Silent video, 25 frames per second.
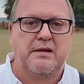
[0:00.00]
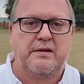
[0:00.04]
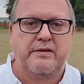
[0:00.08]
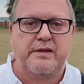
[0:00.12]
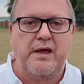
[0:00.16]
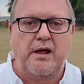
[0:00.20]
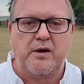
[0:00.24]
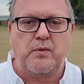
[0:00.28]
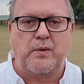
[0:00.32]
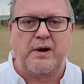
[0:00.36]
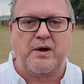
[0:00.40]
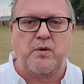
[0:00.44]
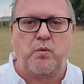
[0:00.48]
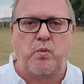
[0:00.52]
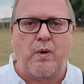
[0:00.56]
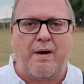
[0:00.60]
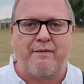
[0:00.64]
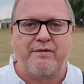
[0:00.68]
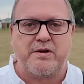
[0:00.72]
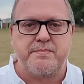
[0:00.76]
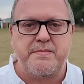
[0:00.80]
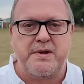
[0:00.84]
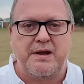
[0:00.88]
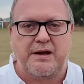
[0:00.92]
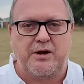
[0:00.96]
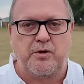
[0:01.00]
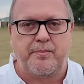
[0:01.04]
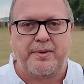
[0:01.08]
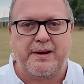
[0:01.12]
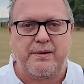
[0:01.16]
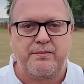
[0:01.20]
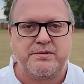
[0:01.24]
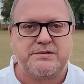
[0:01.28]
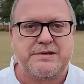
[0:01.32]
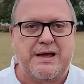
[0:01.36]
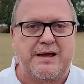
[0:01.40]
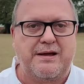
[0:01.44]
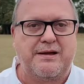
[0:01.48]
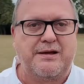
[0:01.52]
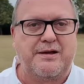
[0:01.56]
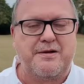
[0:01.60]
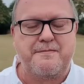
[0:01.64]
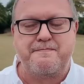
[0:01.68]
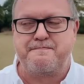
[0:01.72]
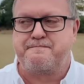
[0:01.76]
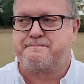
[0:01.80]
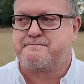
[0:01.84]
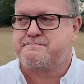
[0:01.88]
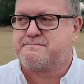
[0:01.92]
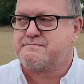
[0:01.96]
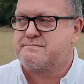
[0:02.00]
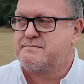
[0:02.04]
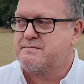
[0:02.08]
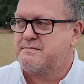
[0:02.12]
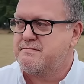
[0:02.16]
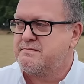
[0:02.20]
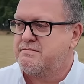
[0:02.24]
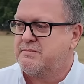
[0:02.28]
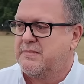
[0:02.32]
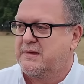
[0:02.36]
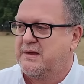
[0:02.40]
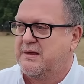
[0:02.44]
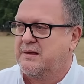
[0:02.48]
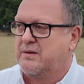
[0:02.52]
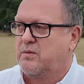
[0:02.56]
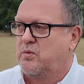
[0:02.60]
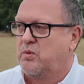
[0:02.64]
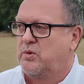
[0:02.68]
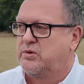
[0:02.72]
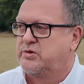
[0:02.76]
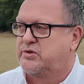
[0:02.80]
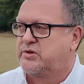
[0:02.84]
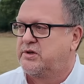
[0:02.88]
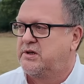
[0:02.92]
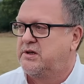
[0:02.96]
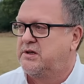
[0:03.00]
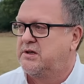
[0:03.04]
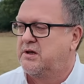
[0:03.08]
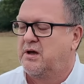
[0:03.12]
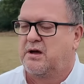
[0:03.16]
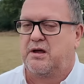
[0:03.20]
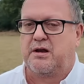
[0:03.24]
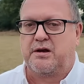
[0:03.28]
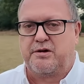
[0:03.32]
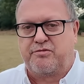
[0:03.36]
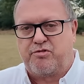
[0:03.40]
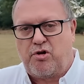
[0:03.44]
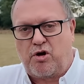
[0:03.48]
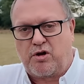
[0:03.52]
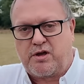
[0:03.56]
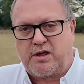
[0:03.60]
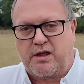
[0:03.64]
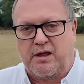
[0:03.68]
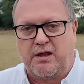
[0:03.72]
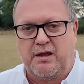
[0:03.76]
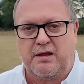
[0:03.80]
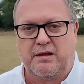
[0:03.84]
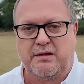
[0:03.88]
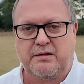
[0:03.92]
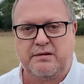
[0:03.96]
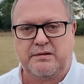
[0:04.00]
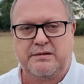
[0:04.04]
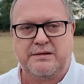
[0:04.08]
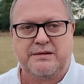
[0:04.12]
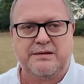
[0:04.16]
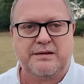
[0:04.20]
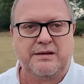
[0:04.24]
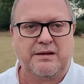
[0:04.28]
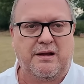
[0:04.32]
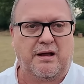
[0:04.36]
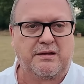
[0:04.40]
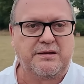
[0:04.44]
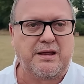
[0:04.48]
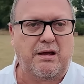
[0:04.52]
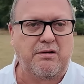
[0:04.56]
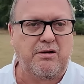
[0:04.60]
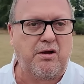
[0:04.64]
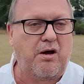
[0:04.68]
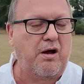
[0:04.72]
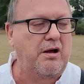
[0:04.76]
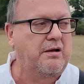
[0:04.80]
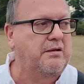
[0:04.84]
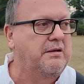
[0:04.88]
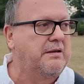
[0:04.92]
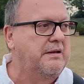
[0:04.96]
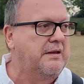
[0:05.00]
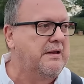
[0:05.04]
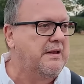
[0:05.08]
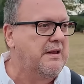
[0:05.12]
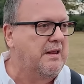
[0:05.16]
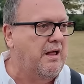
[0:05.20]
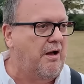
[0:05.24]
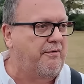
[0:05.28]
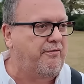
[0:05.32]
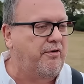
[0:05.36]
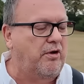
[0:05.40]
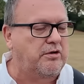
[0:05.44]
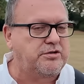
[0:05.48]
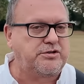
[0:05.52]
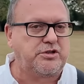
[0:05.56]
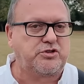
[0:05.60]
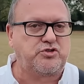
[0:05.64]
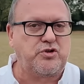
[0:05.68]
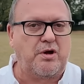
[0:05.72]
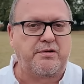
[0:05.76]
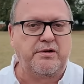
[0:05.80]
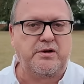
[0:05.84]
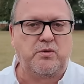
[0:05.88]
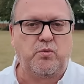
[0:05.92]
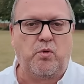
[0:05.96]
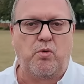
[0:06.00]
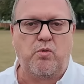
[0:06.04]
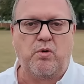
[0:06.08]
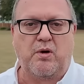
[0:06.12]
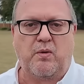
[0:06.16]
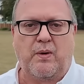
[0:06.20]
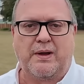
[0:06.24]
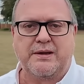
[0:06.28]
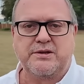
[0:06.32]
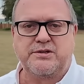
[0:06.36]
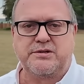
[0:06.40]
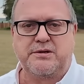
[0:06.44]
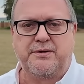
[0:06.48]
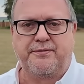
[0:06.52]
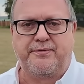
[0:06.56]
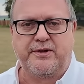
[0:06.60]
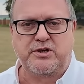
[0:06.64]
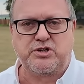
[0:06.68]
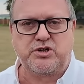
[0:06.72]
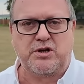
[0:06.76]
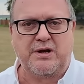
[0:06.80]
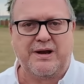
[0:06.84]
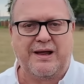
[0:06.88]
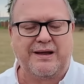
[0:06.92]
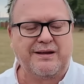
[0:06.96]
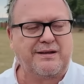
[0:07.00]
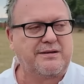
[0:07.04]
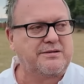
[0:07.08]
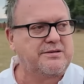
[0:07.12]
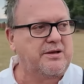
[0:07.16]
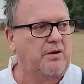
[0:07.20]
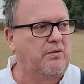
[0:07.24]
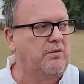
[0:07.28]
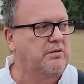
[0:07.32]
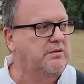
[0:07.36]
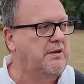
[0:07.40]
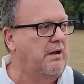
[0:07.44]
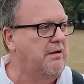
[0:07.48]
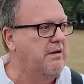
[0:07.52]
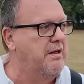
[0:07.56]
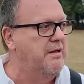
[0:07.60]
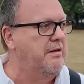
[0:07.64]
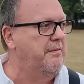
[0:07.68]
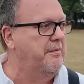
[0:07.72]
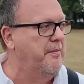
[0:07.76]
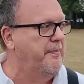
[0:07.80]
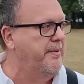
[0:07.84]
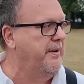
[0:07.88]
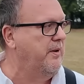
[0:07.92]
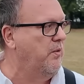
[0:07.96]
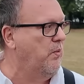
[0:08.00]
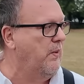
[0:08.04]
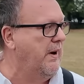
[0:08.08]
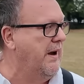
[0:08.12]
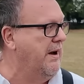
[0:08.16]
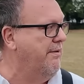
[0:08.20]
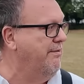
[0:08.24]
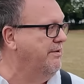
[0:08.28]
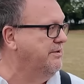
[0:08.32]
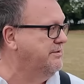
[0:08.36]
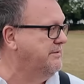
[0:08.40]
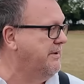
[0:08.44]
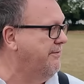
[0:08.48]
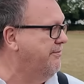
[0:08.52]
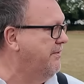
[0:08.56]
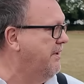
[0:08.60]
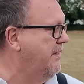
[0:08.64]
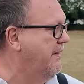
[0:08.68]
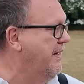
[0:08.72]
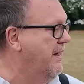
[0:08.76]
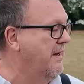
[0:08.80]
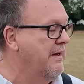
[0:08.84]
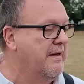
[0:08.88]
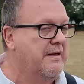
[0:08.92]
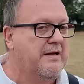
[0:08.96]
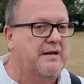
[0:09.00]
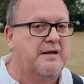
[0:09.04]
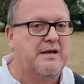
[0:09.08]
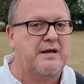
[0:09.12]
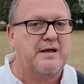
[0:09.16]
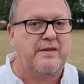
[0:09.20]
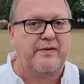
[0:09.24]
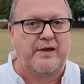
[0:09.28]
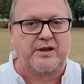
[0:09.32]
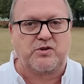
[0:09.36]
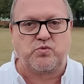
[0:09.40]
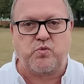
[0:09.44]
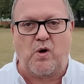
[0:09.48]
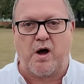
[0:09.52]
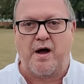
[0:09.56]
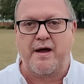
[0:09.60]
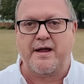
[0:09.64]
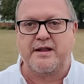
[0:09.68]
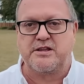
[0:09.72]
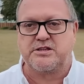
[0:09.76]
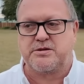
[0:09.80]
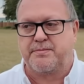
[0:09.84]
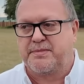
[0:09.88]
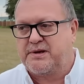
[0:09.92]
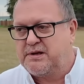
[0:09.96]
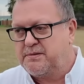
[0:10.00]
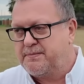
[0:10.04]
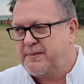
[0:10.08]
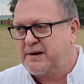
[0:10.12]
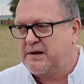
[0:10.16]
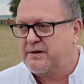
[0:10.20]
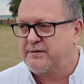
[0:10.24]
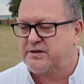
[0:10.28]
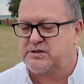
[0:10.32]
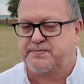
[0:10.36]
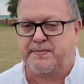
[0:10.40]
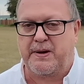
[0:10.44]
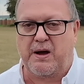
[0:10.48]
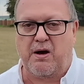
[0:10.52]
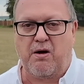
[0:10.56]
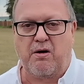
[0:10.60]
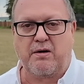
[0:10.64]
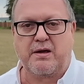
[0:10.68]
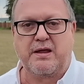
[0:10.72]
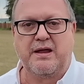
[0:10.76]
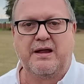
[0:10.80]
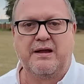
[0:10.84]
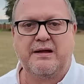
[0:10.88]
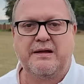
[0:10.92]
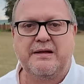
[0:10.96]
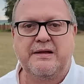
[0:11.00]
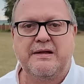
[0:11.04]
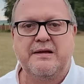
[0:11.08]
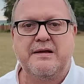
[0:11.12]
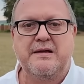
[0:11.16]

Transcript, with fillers: The only one that worried me a little bit was that was the rocket. I don't like. I've lost the drone in the water once in a fishing lake, so I'm a bit wary of stuff like that. That's why, hence, I'm in the middle of this park here.